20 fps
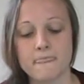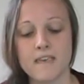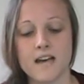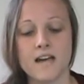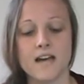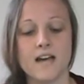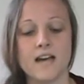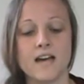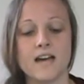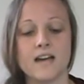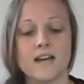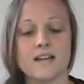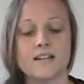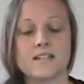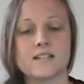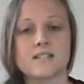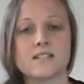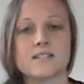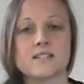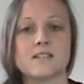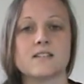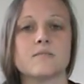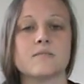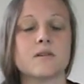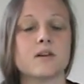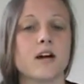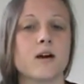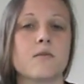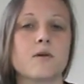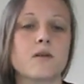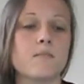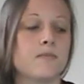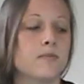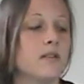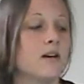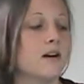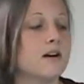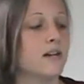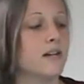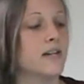And the book I want to
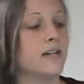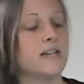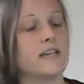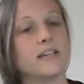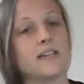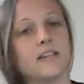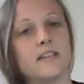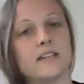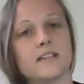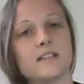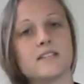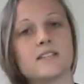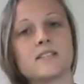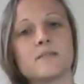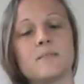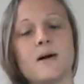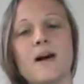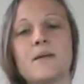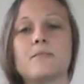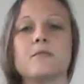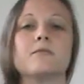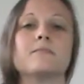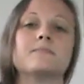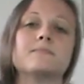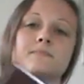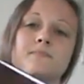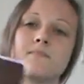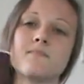plug is the Bible.